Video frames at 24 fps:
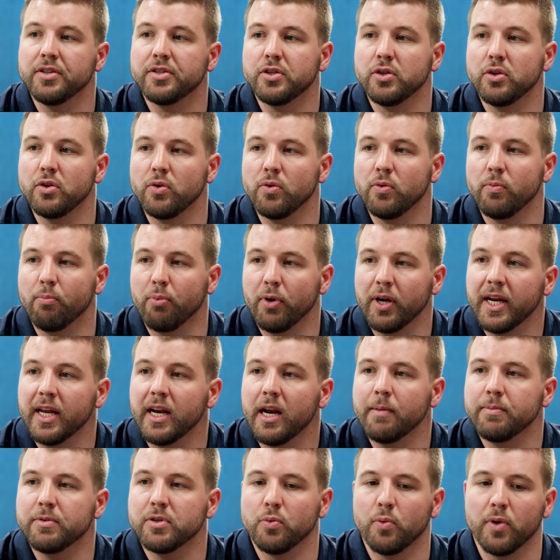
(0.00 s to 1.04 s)
to bring
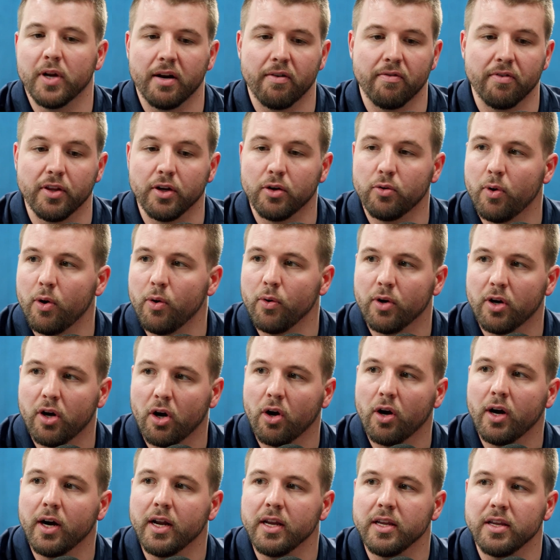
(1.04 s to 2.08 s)
it up to whatever the quote
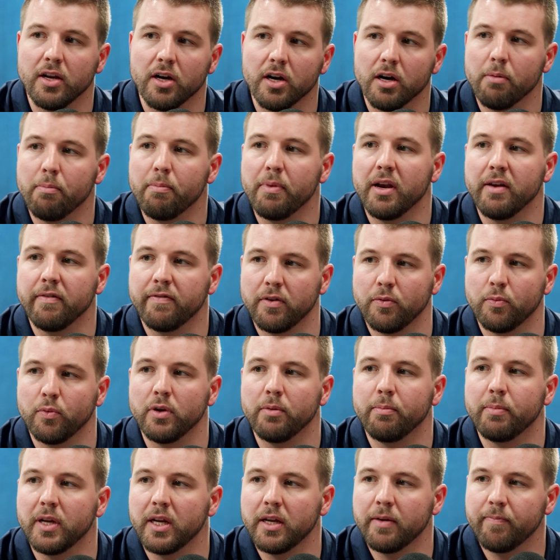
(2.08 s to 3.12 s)
current year benefit
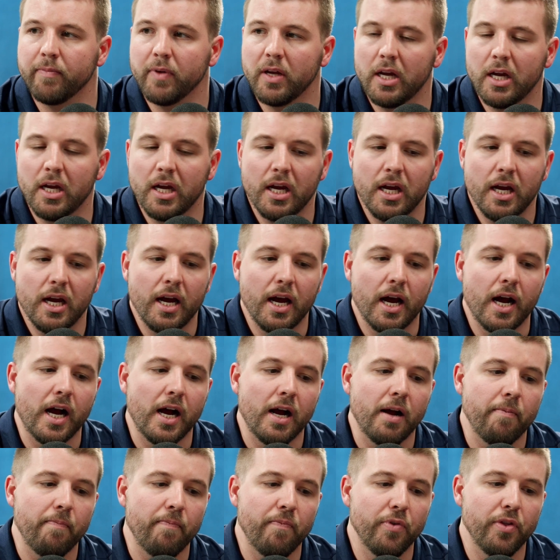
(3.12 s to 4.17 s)
would be.
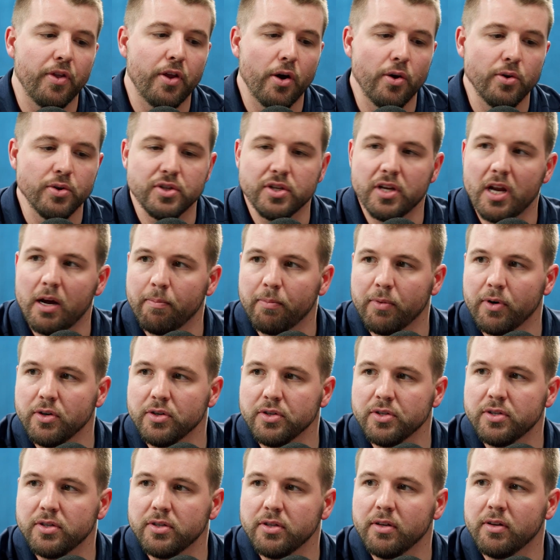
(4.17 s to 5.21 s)
Those
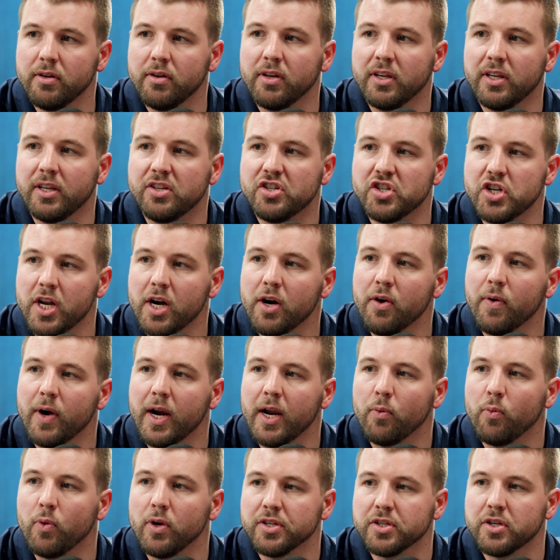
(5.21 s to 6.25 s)
numbers
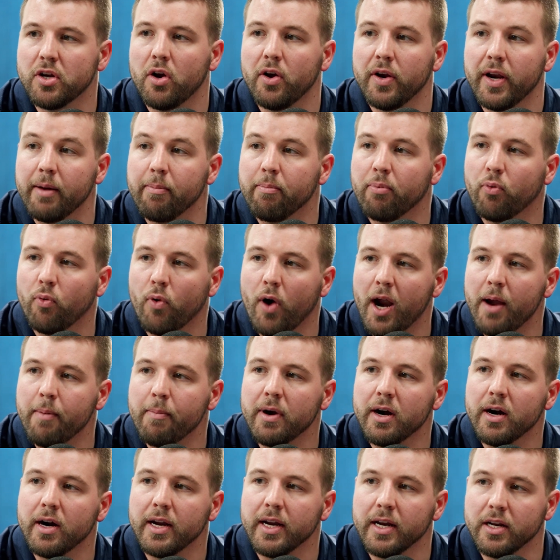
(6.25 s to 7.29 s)
generate what's called a
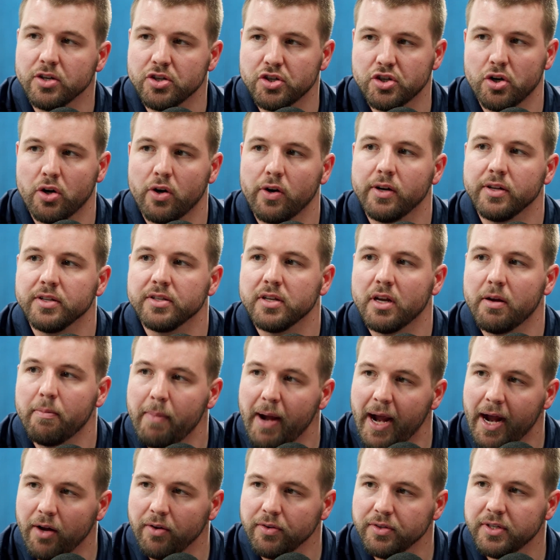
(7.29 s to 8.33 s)
primary insurance
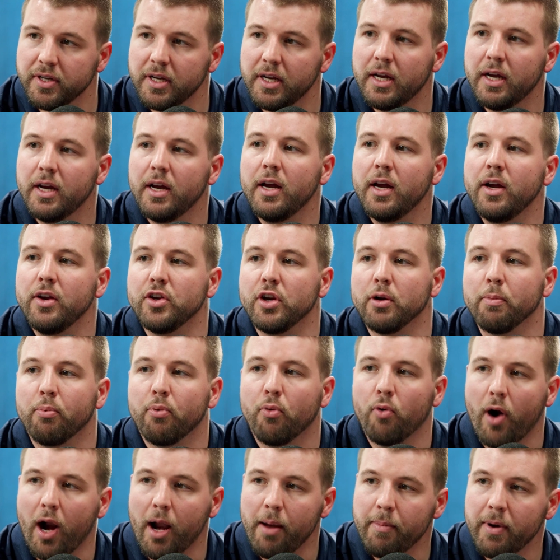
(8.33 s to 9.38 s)
amount. Your
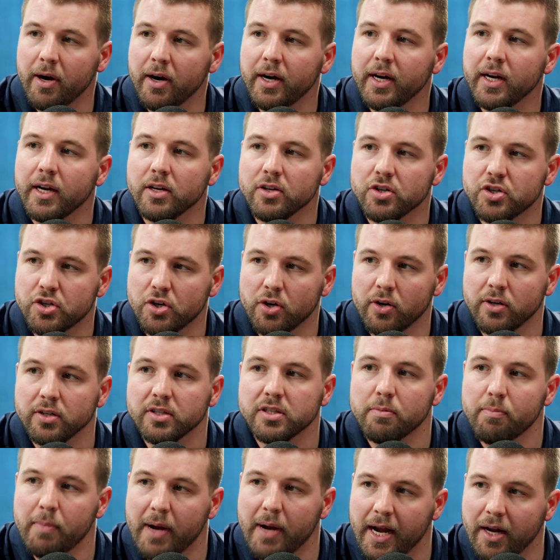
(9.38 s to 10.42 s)
primary
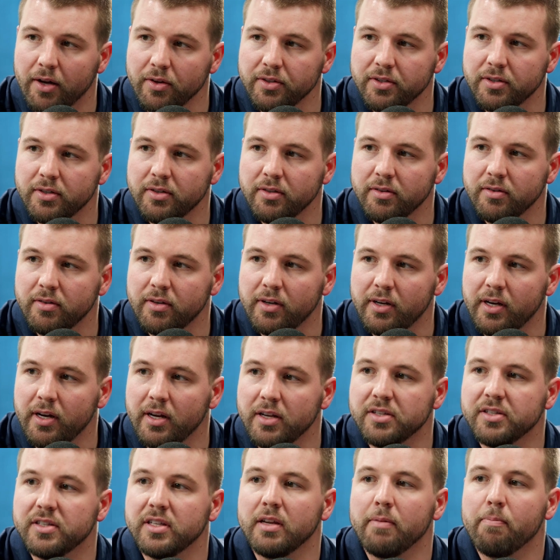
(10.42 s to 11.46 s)
insurance amount
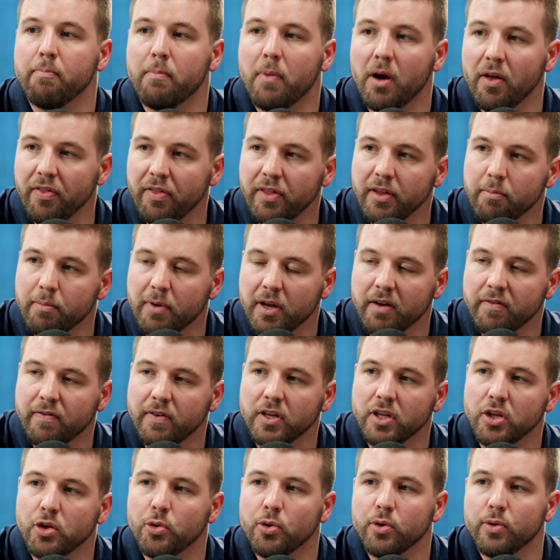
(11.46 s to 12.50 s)
is the monthly
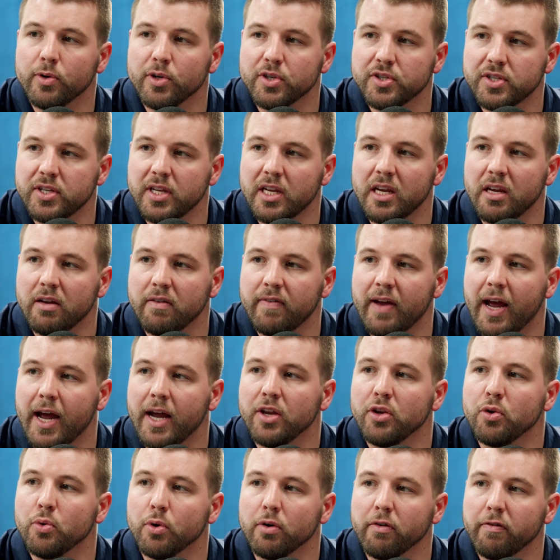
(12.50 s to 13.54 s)
benefit you would receive at
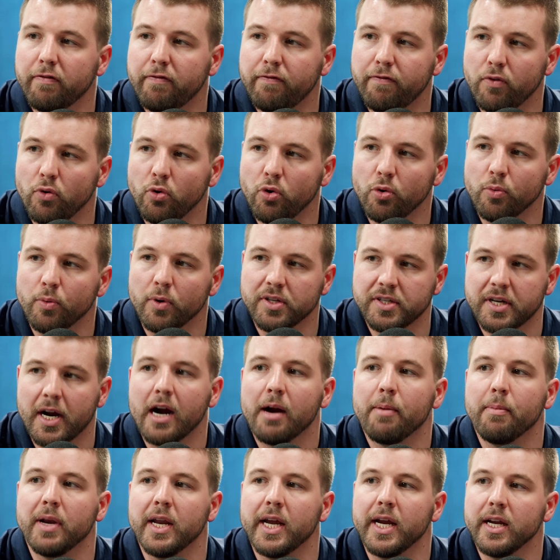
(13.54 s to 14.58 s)
your full
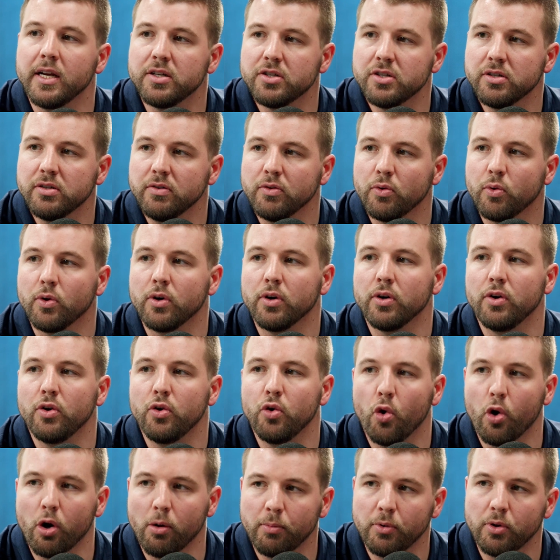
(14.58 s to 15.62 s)
retirement age or
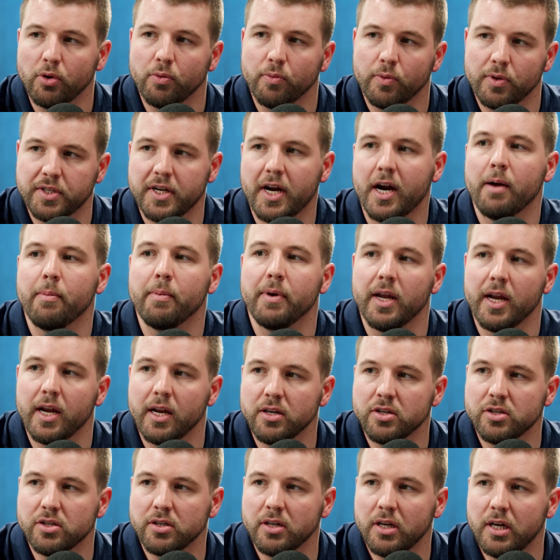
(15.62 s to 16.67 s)
normal retirement
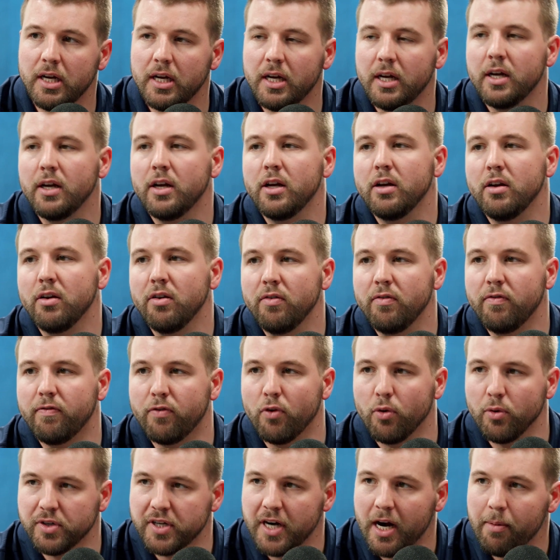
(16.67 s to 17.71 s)
age.
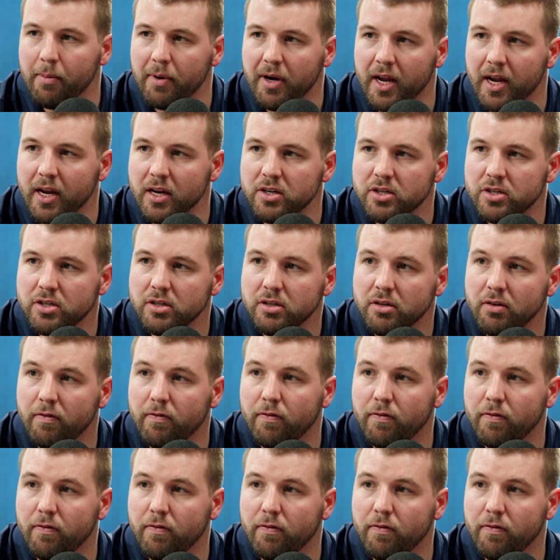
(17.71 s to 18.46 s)
Full retirement age.